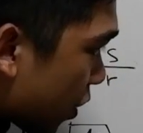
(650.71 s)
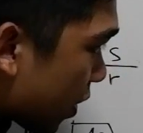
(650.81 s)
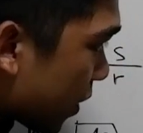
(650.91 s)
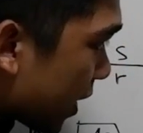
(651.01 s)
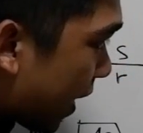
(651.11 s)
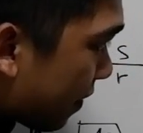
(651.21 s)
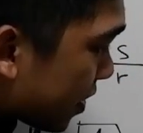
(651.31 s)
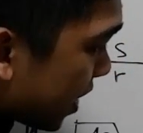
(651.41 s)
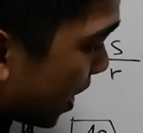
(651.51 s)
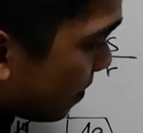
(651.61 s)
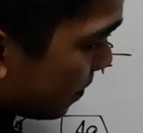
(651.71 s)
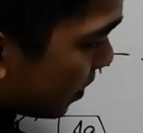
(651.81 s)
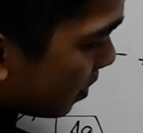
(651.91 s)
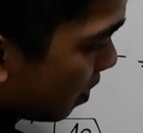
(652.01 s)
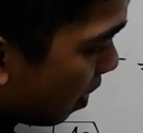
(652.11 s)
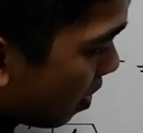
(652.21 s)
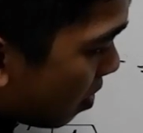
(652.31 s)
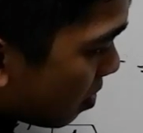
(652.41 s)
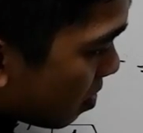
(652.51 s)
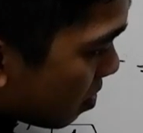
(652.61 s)
if we will get the same
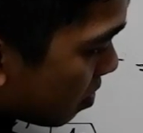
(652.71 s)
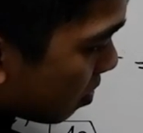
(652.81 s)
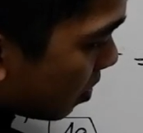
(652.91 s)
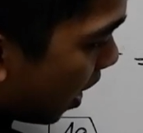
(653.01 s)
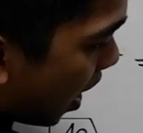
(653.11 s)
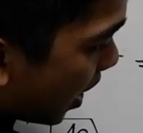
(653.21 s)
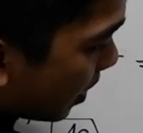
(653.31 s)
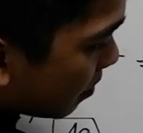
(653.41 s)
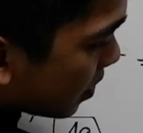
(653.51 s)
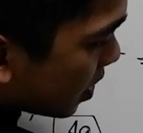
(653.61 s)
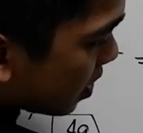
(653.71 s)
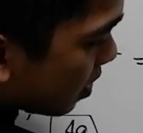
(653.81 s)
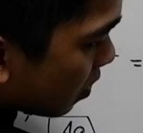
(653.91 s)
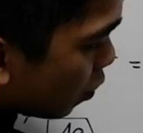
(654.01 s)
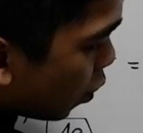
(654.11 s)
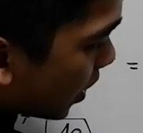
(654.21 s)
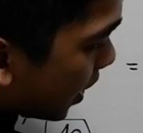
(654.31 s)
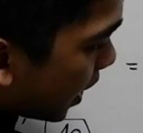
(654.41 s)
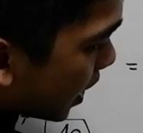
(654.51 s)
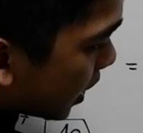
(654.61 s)
times
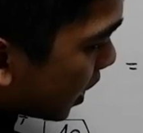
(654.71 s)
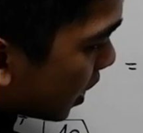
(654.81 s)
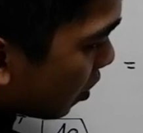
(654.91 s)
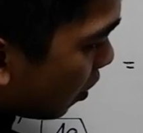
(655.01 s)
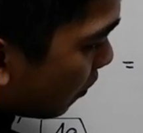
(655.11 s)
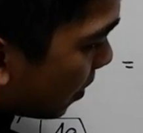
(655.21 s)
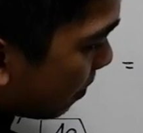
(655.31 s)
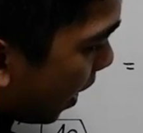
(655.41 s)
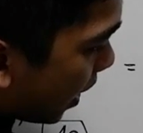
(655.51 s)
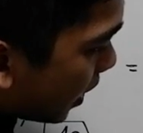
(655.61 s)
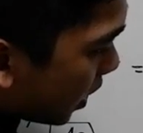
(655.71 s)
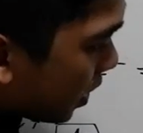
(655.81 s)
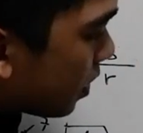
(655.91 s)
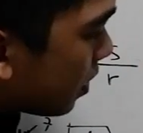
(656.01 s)
180 over pi.